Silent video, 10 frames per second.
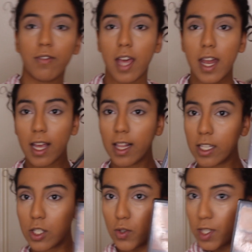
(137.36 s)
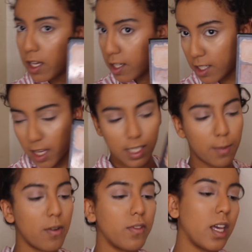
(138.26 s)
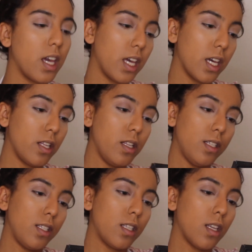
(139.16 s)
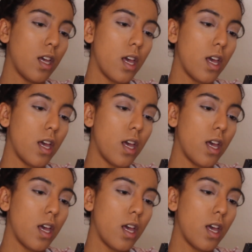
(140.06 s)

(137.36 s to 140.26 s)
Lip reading: For that I like to use the Anastasia Beverly Hills.